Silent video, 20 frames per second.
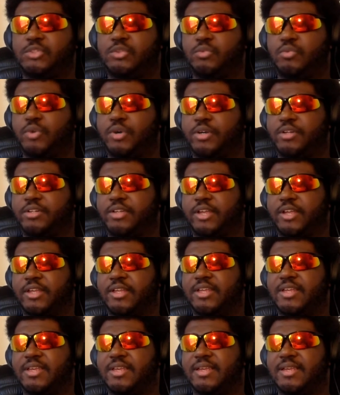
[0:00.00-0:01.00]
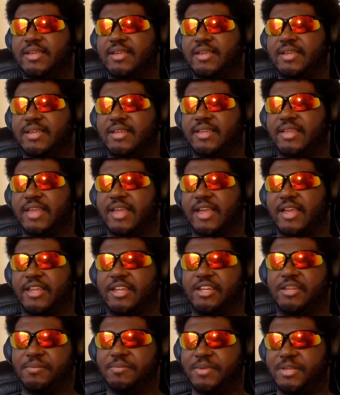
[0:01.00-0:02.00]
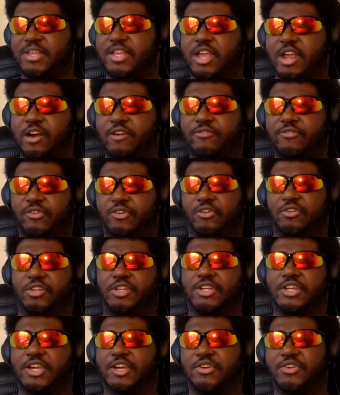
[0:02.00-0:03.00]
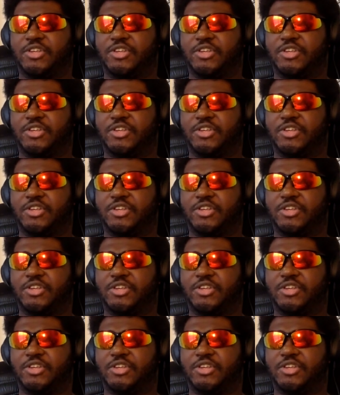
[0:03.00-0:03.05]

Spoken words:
Where it's like, yeah, you need to be careful, you know?